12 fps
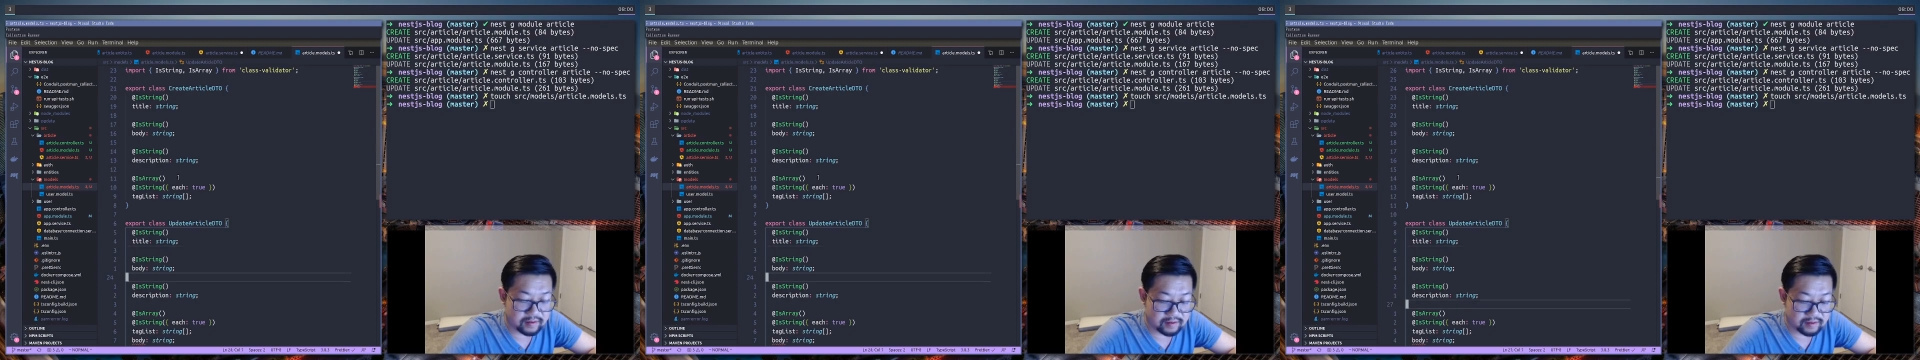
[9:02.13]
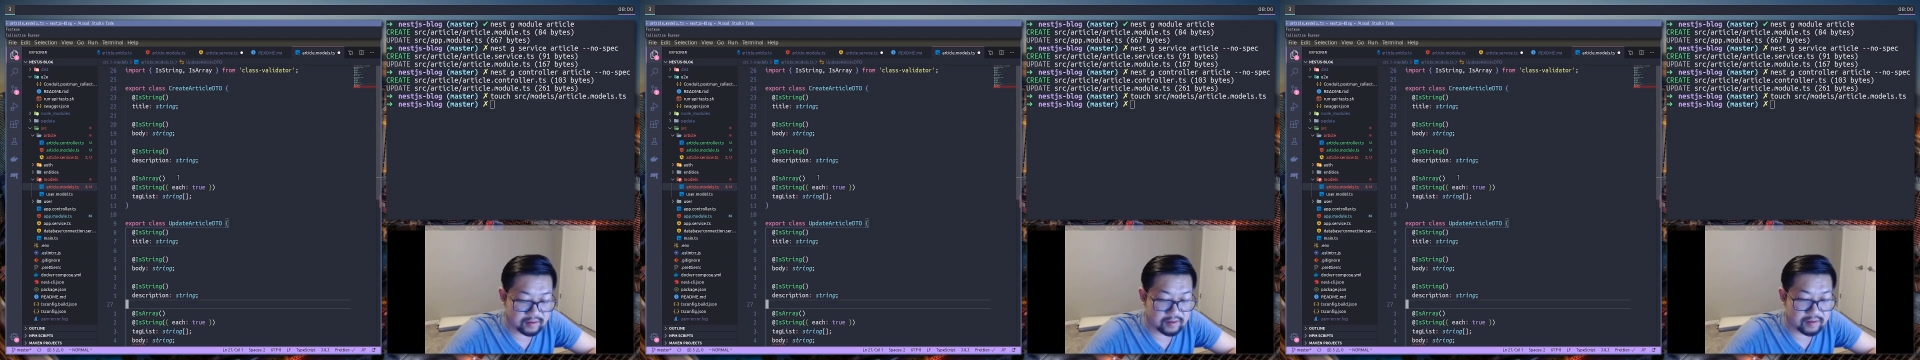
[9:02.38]

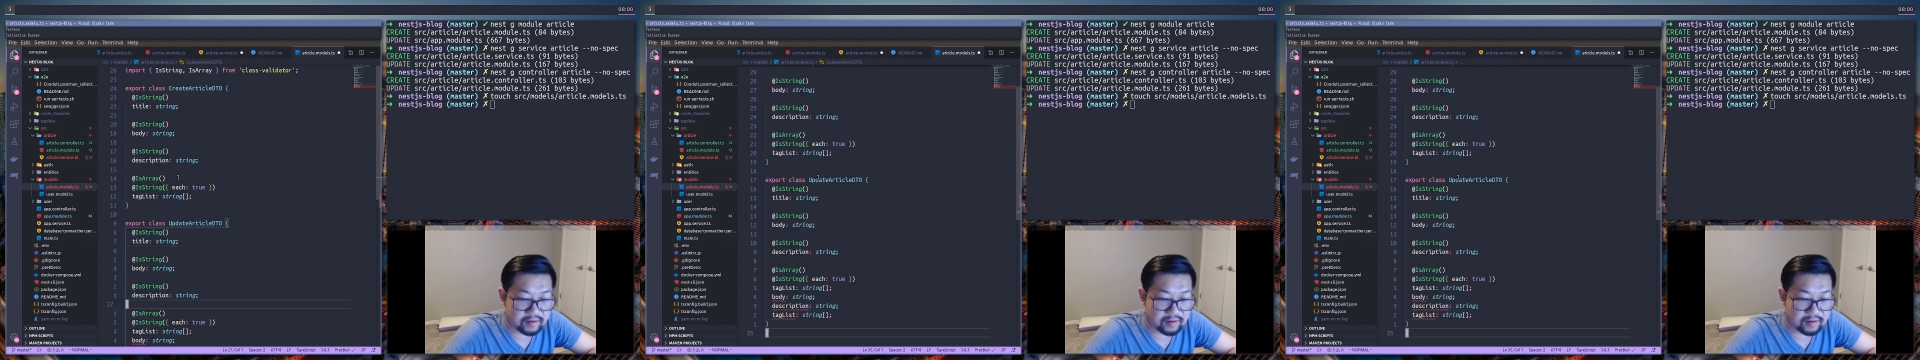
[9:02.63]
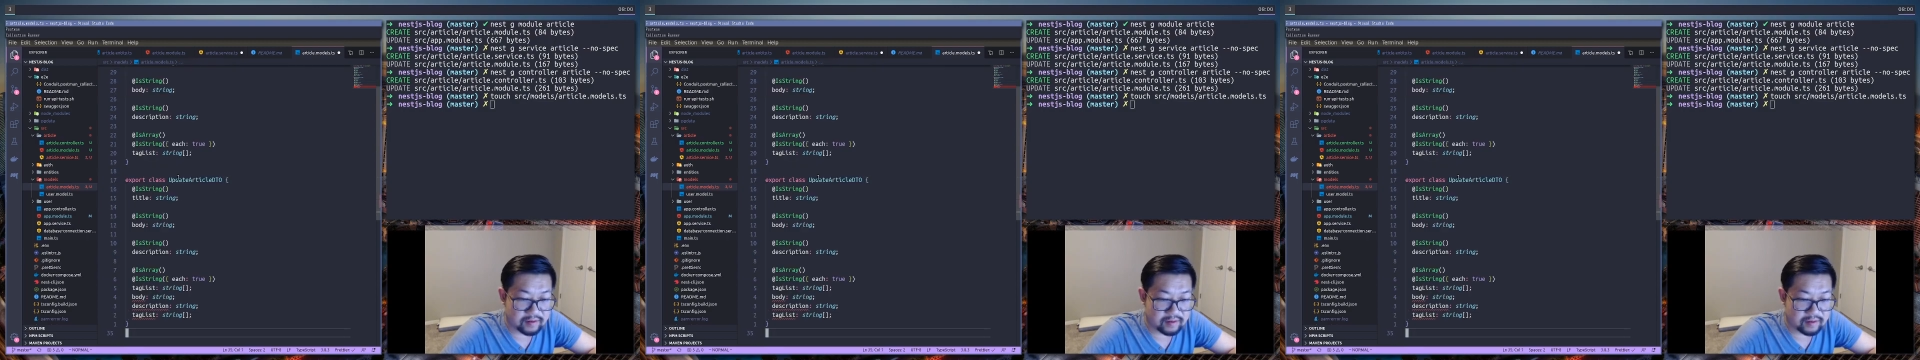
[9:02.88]

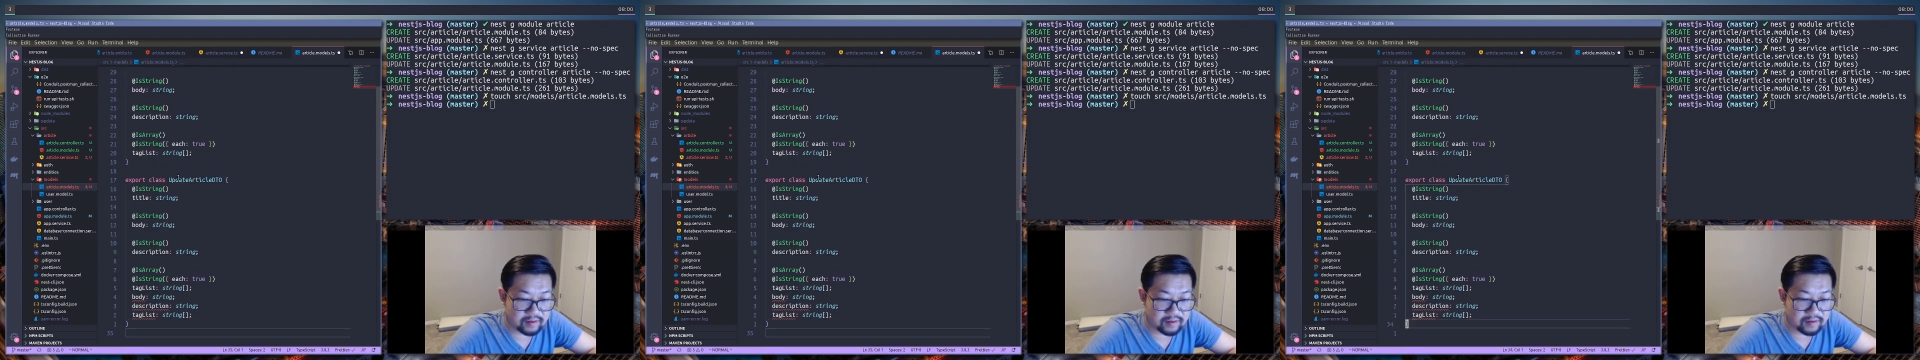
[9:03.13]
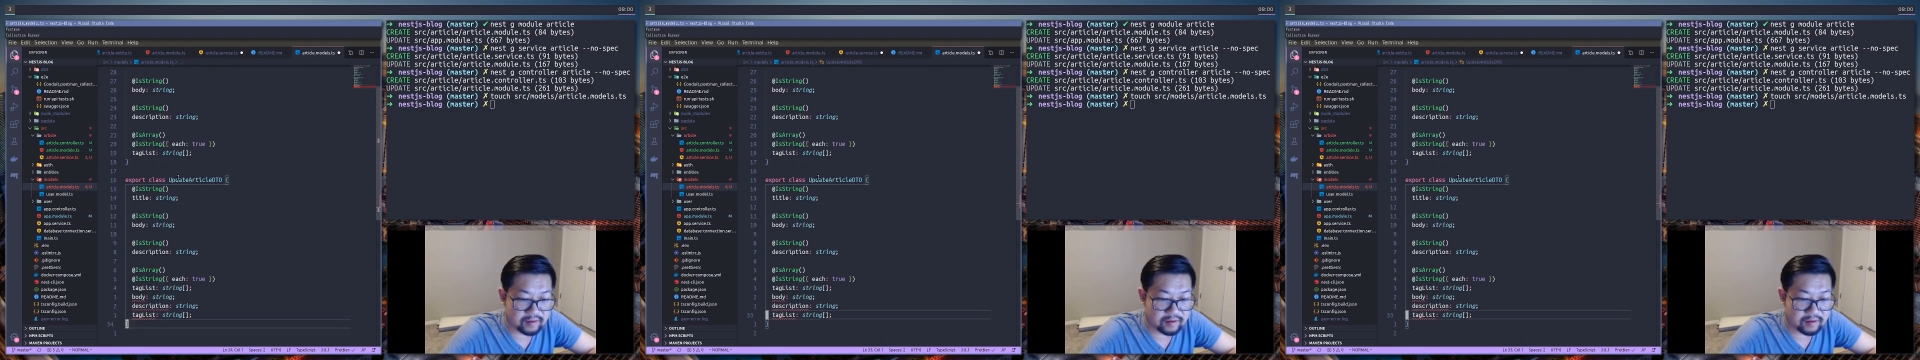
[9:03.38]

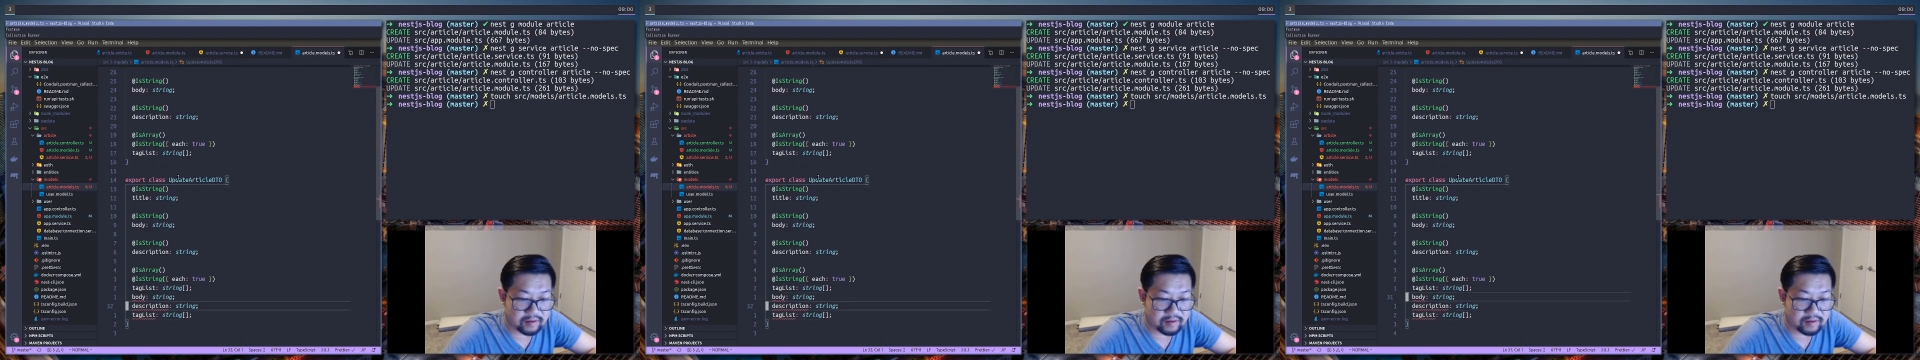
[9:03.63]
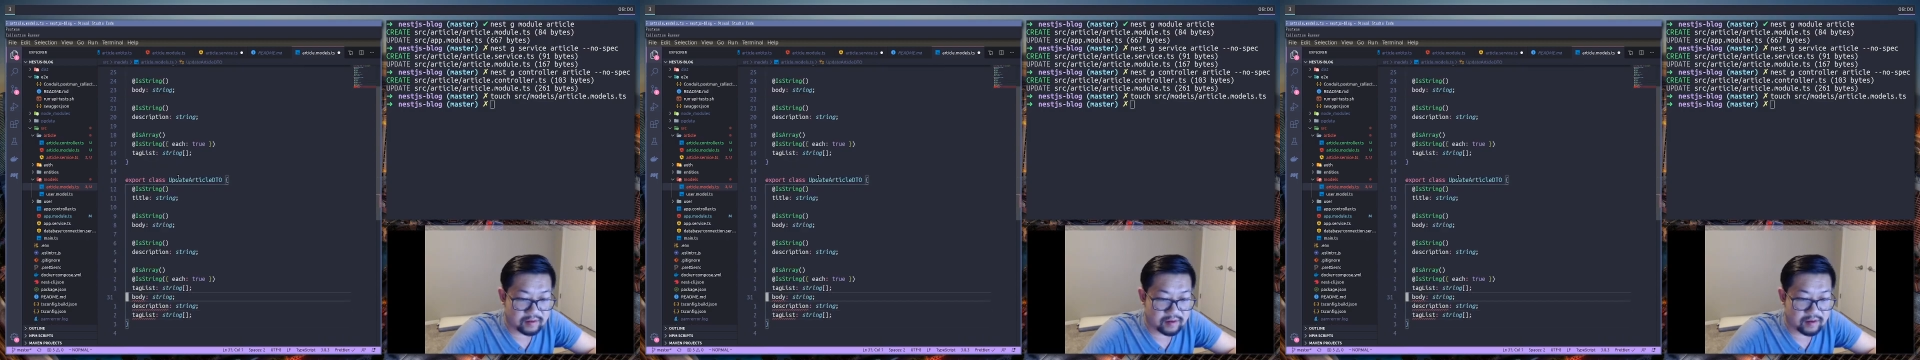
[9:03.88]

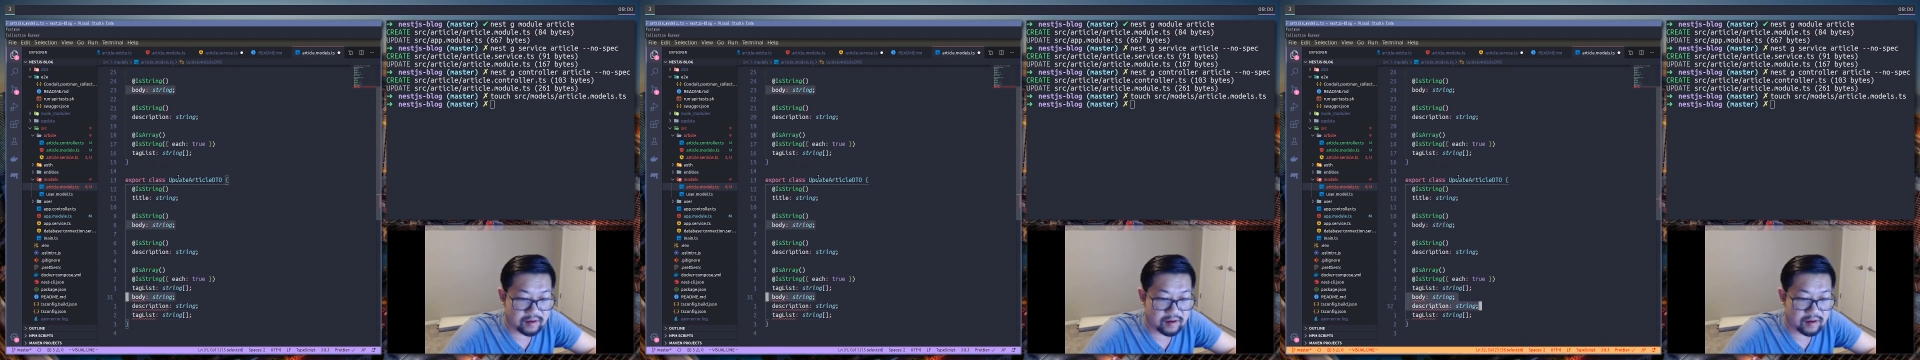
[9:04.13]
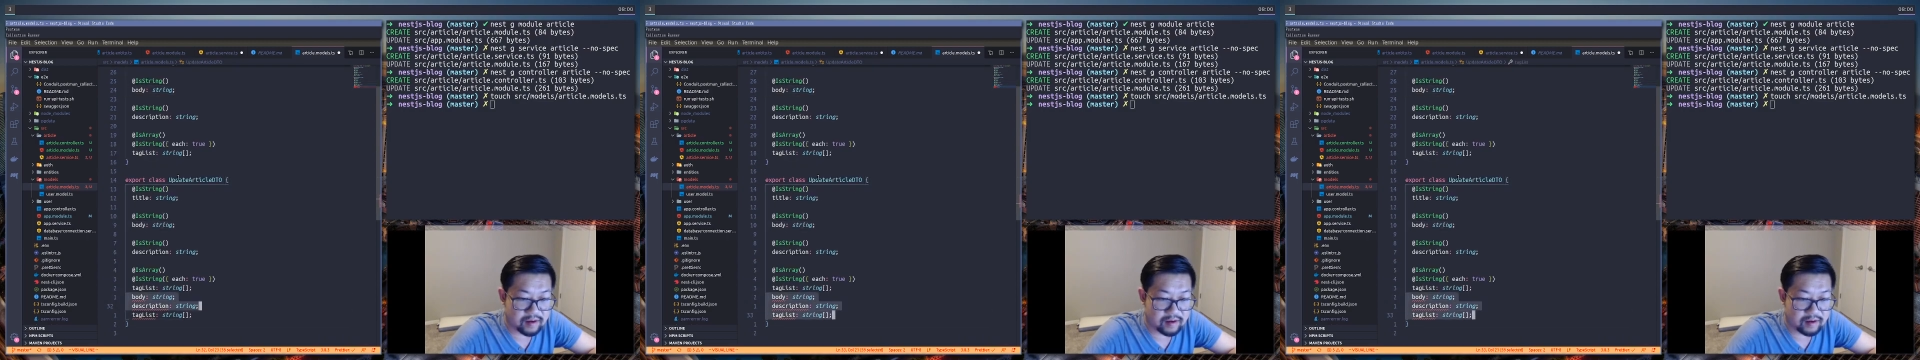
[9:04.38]

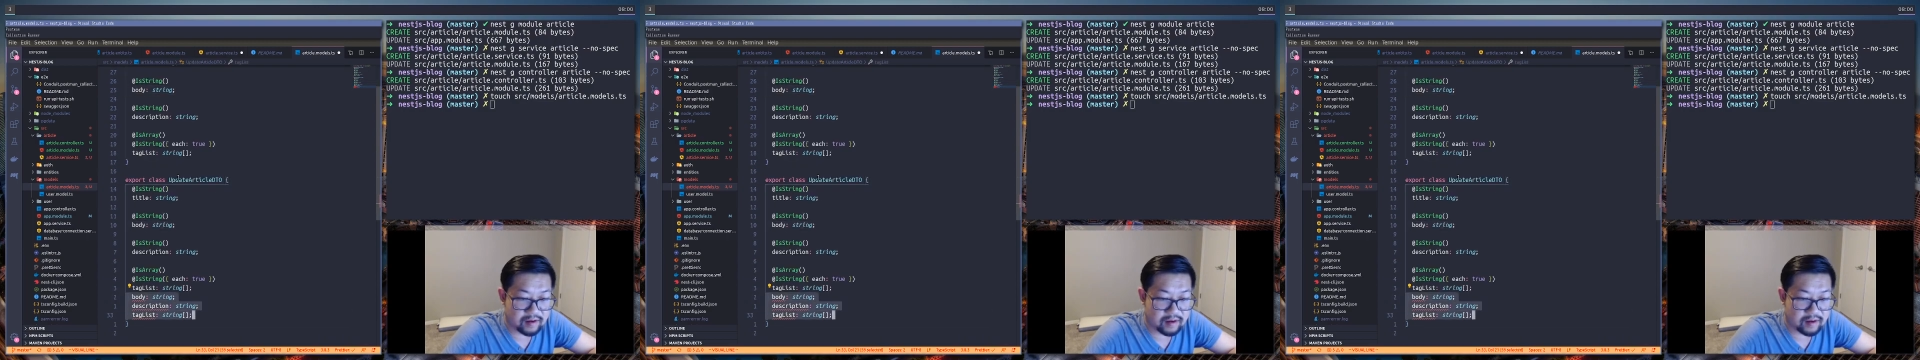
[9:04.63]
[no speech]